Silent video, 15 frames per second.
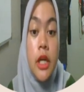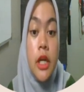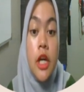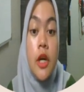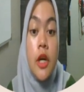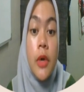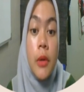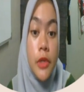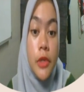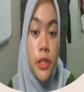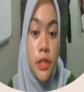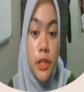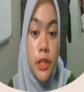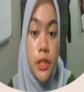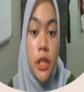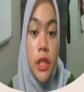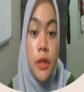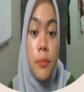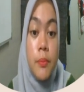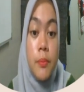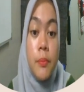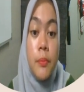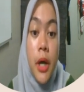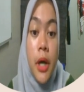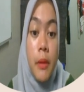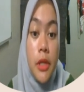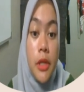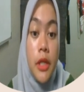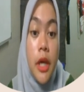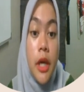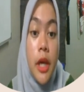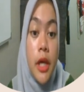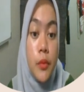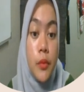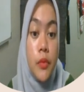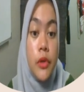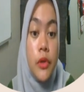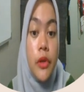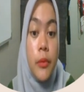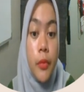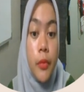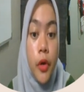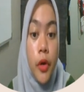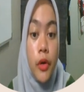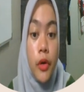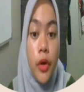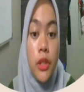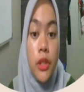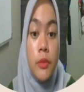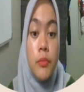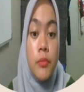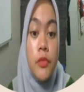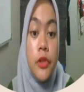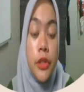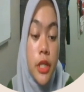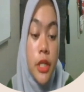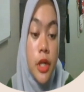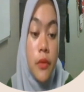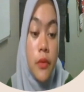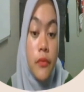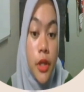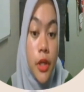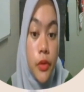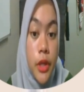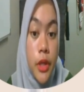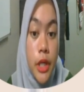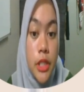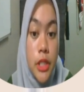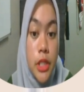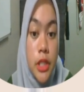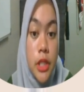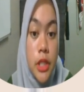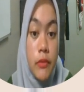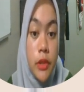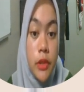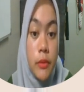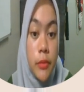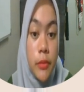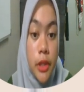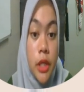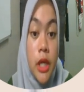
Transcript: Publishing a public annual report on the progress of education development